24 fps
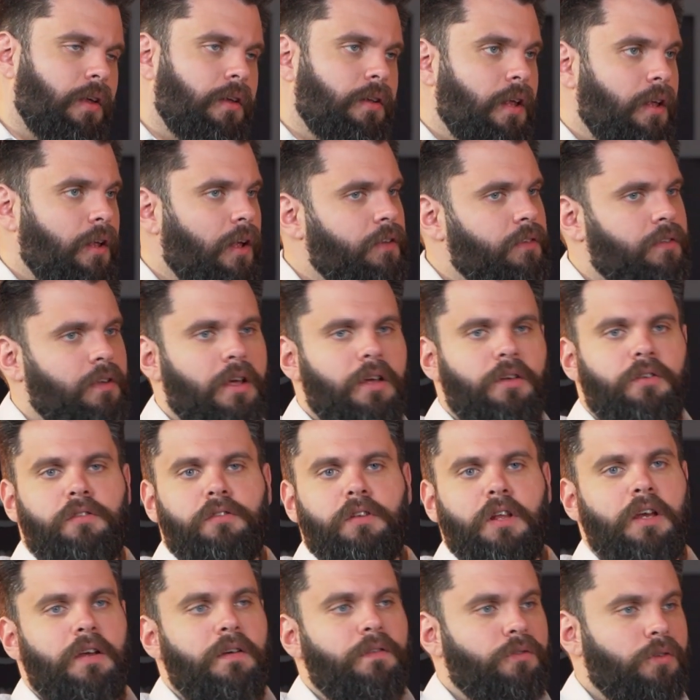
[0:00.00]
And then let's say
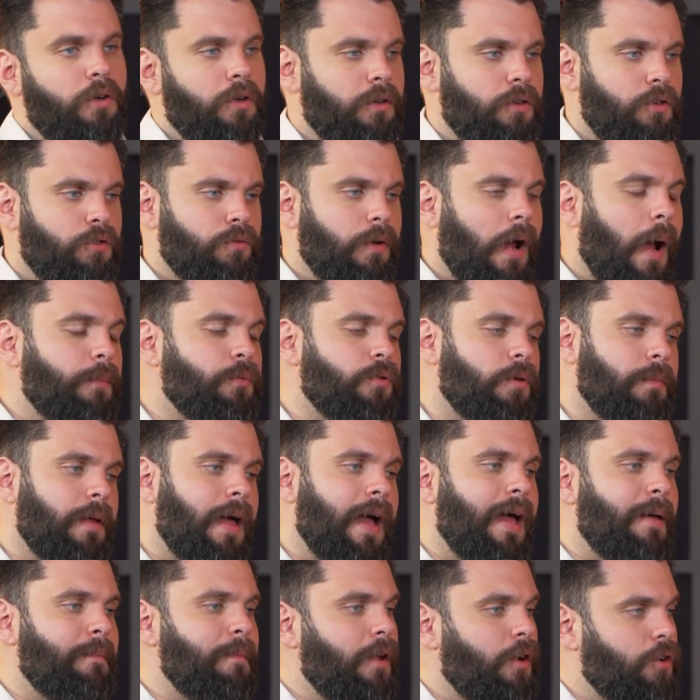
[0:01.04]
Steve took the scraps from
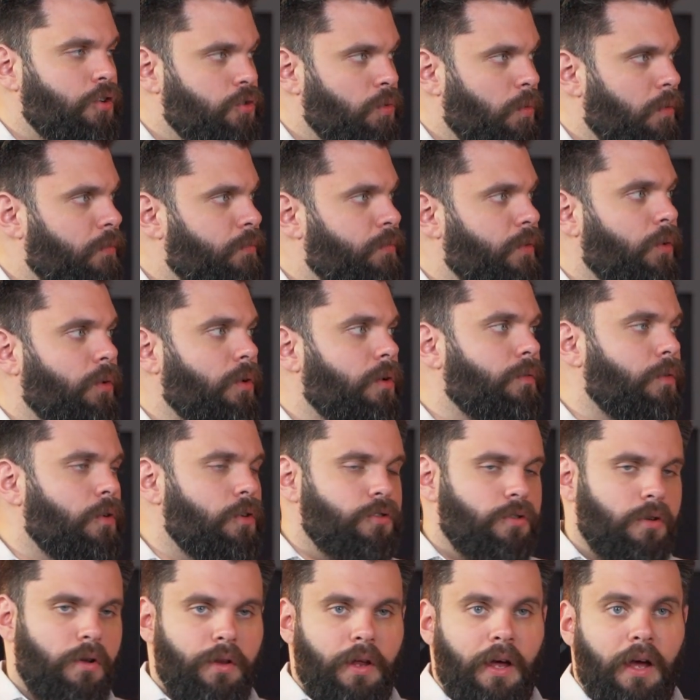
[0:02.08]
that and made a short filler
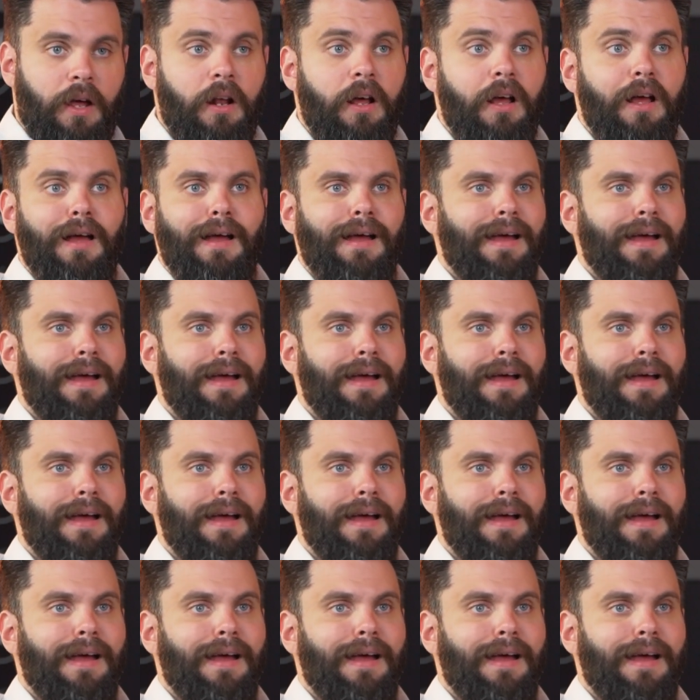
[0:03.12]
version of that.